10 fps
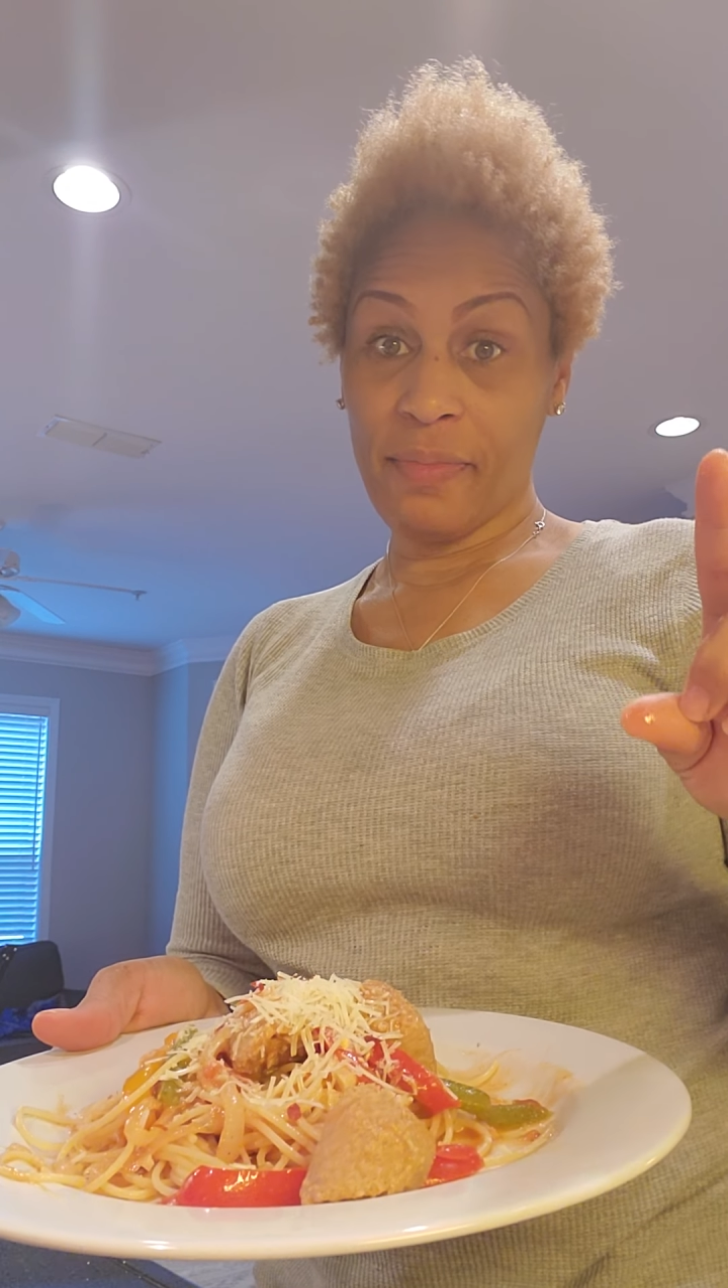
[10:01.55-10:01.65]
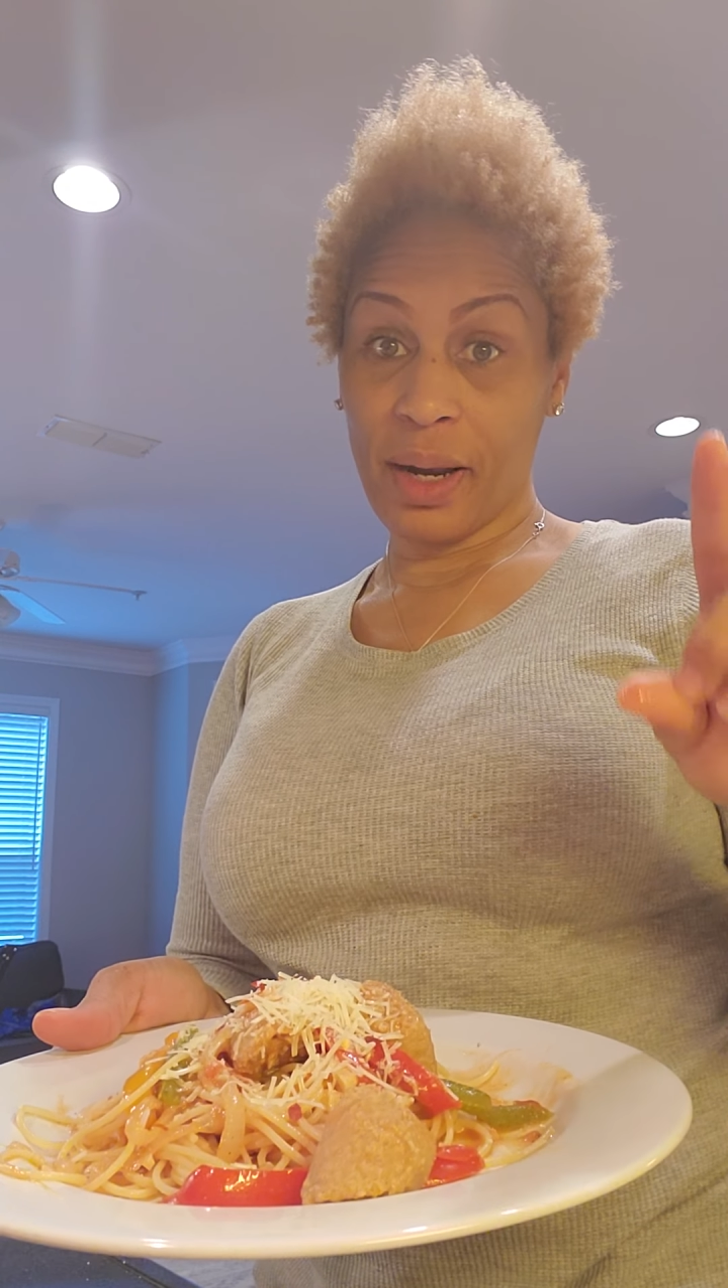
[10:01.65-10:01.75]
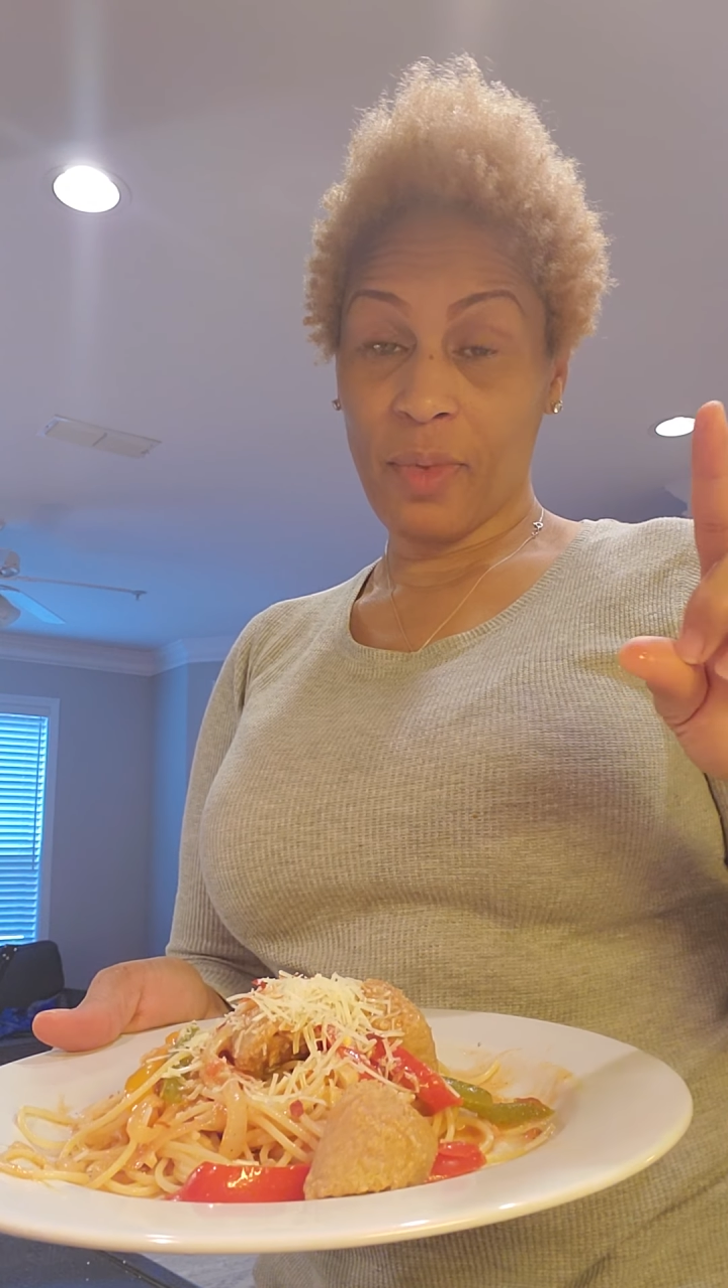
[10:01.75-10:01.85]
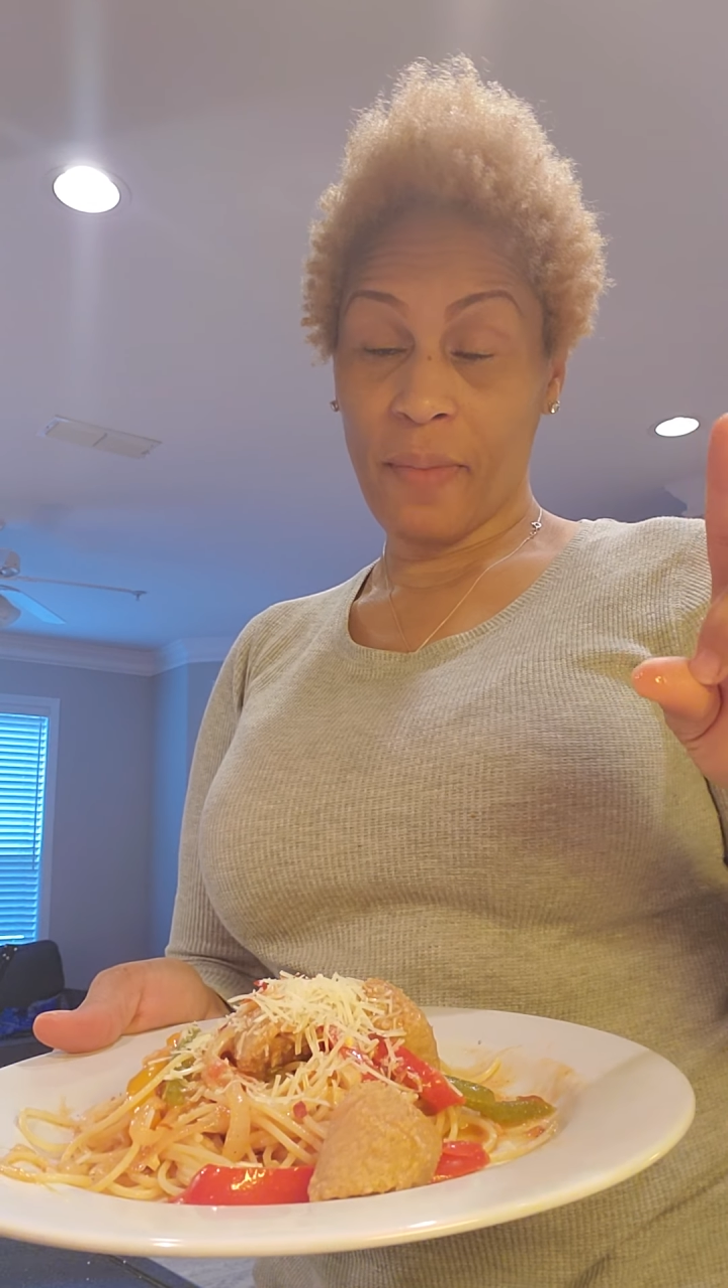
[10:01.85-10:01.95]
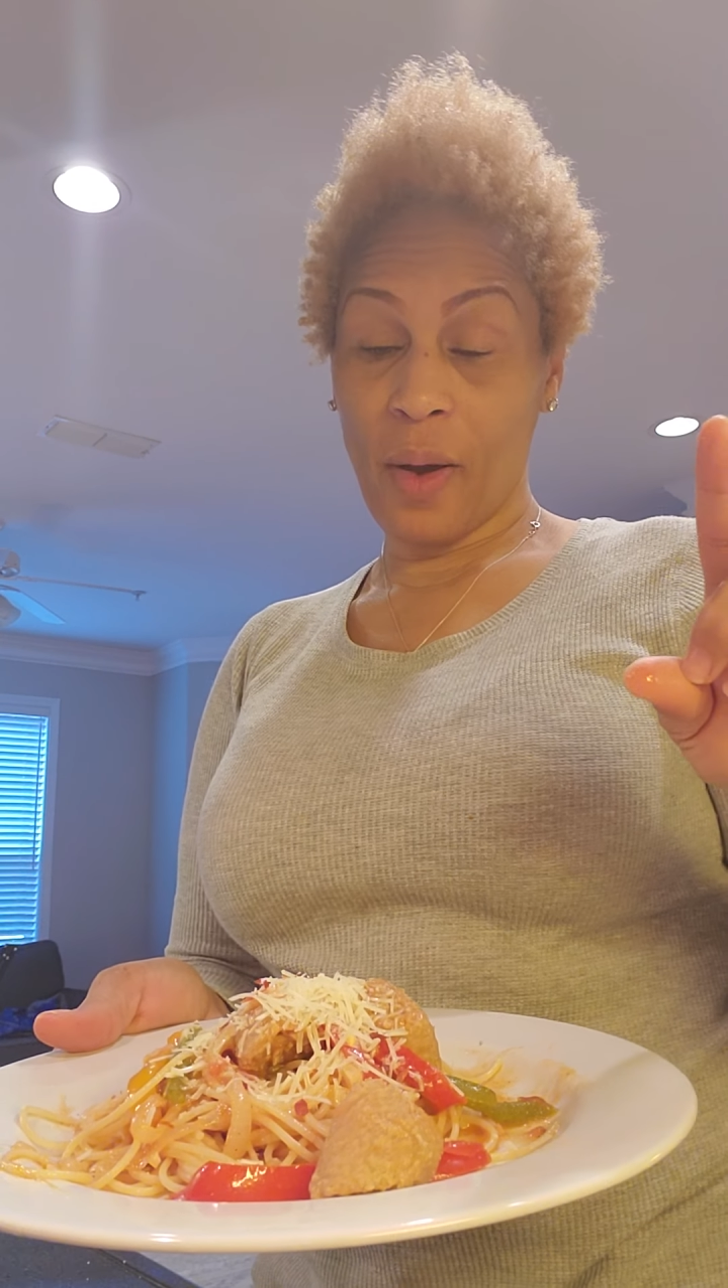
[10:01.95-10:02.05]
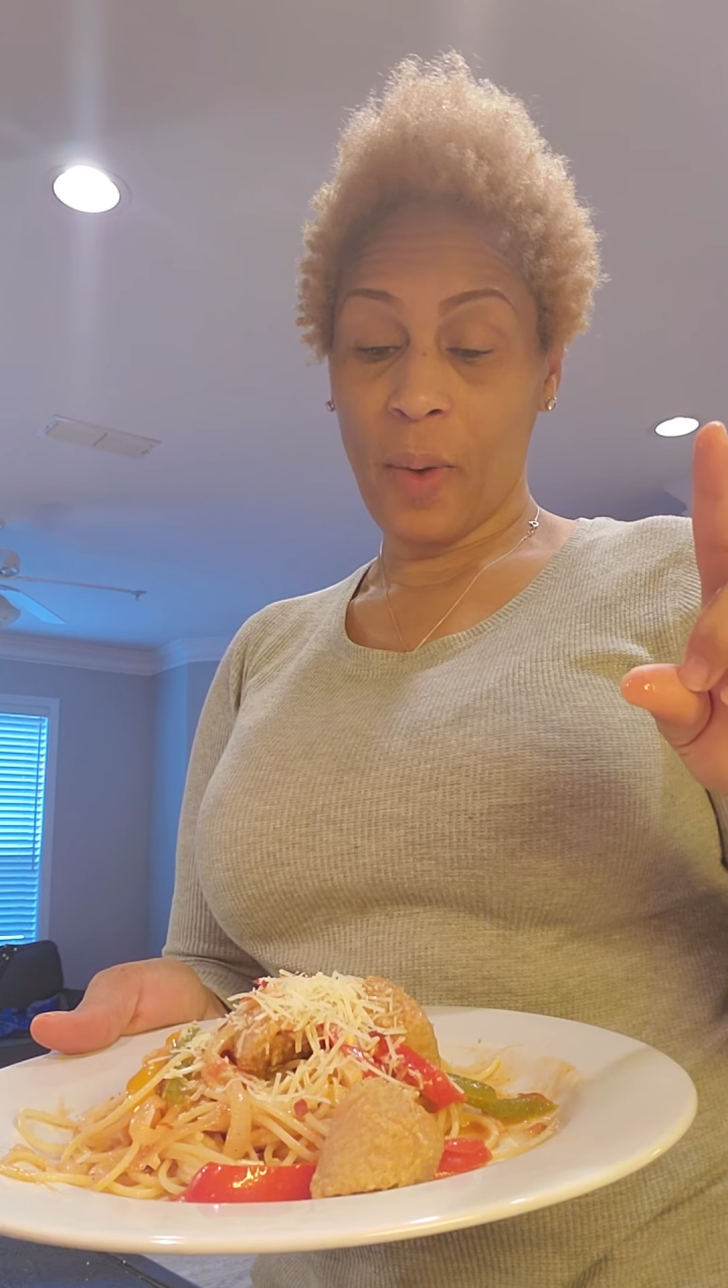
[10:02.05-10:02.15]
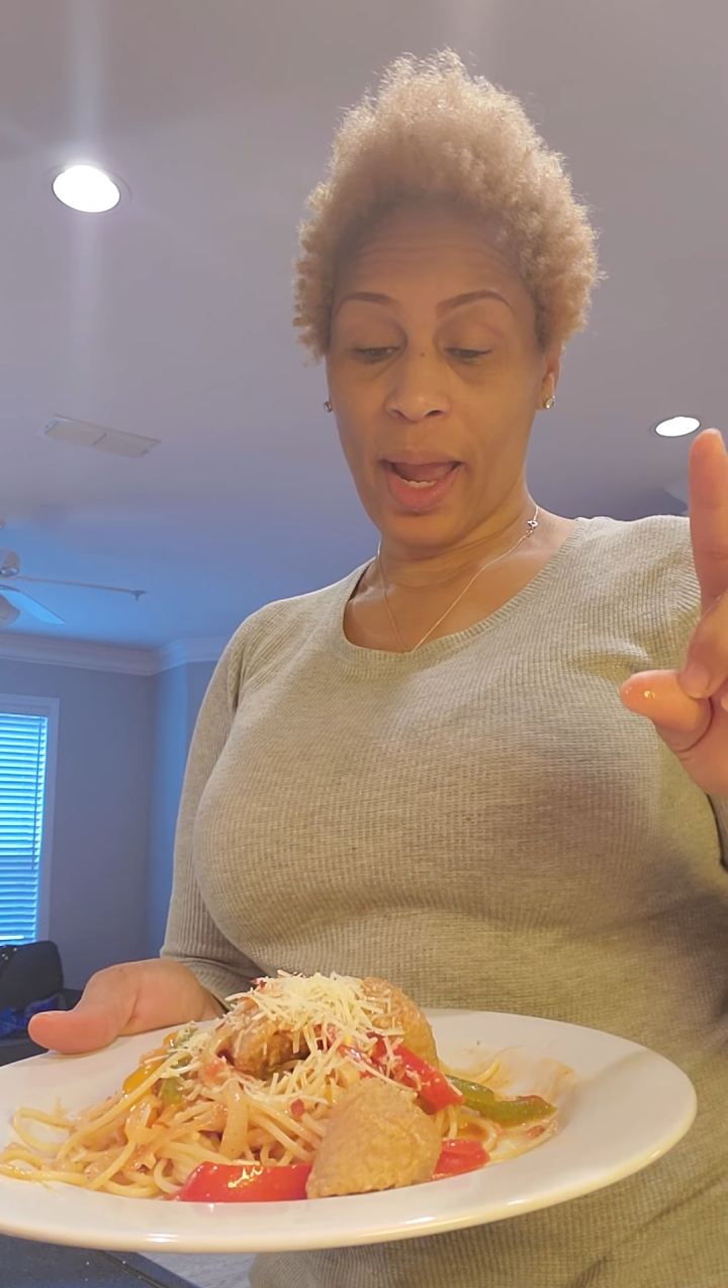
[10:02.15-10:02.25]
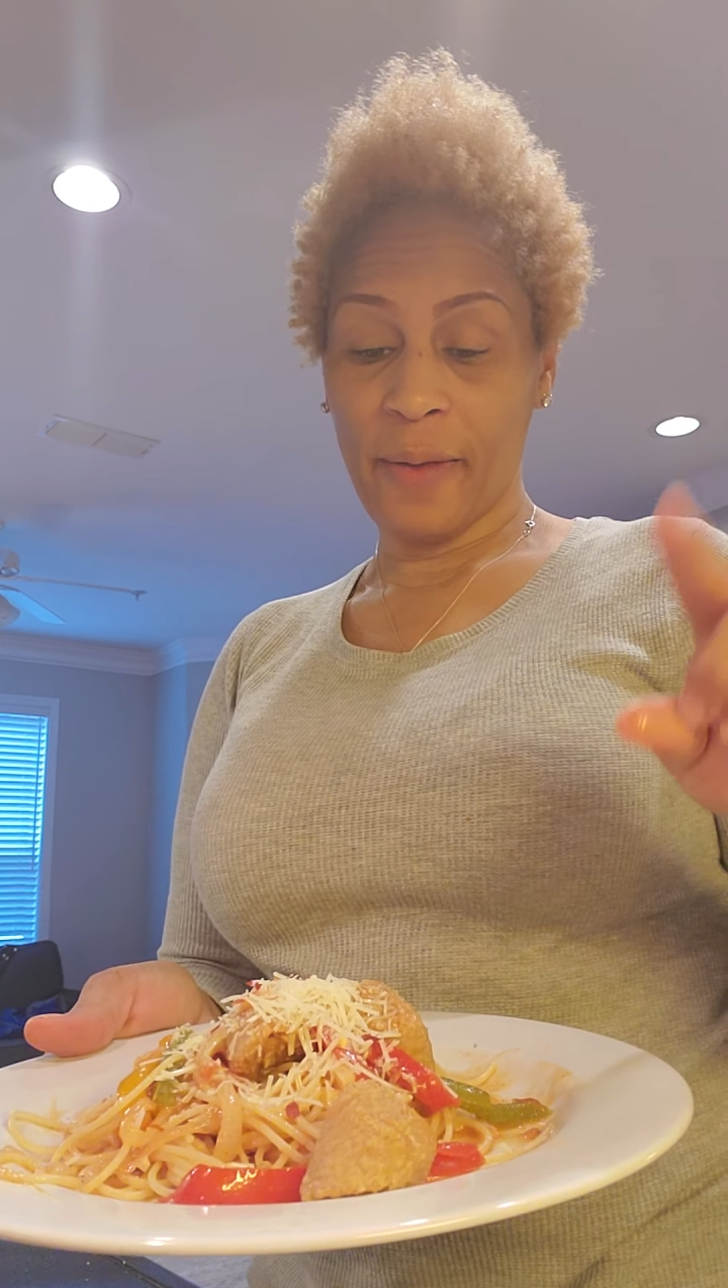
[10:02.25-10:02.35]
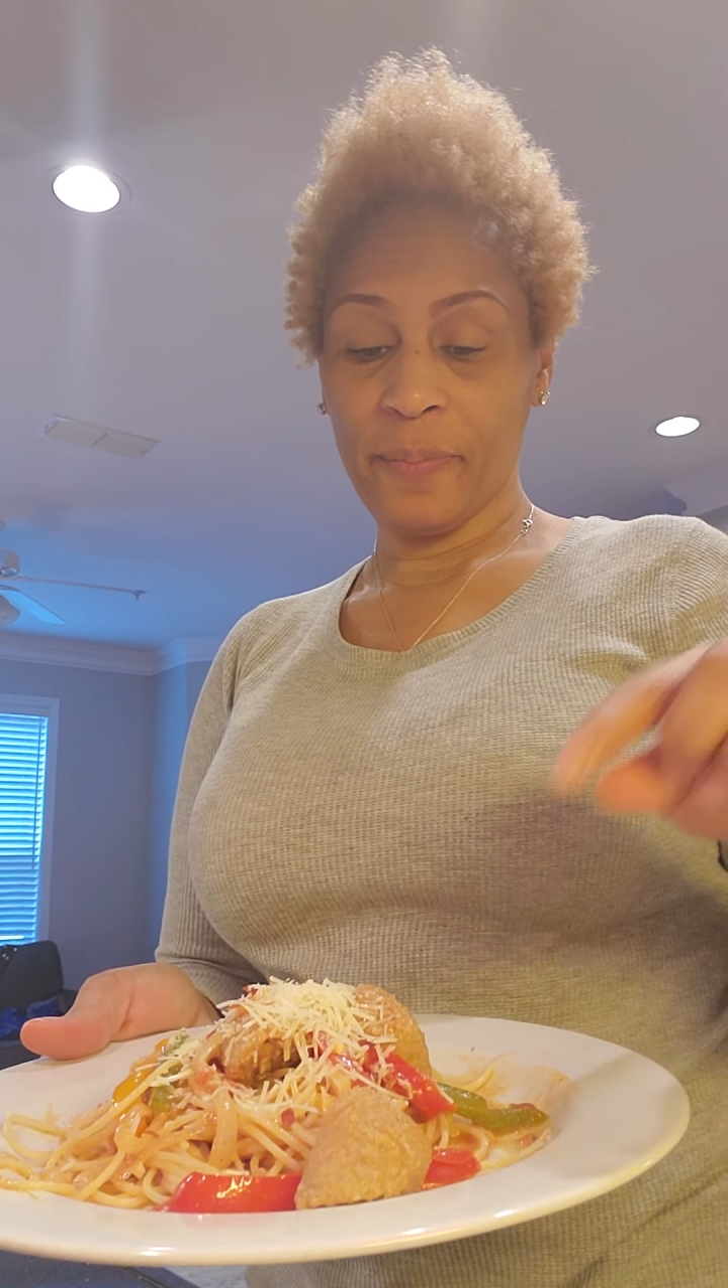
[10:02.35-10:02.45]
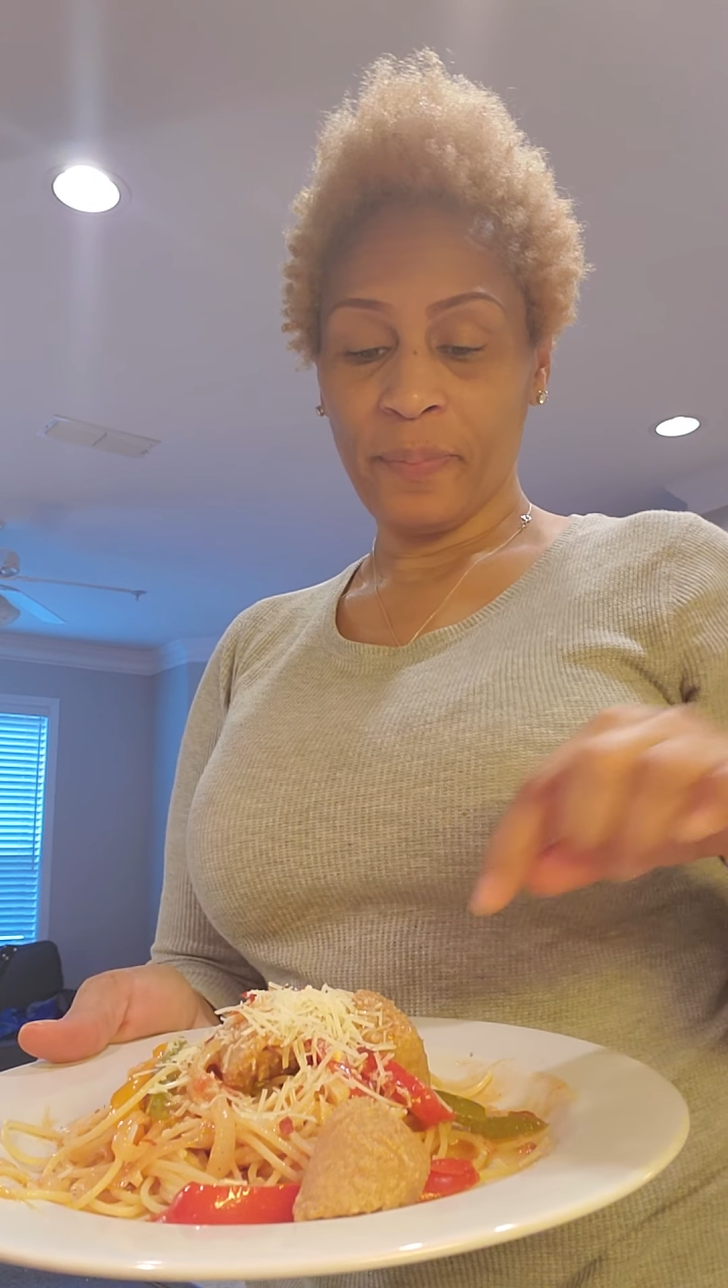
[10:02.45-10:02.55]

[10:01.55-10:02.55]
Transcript: but I'm on my way.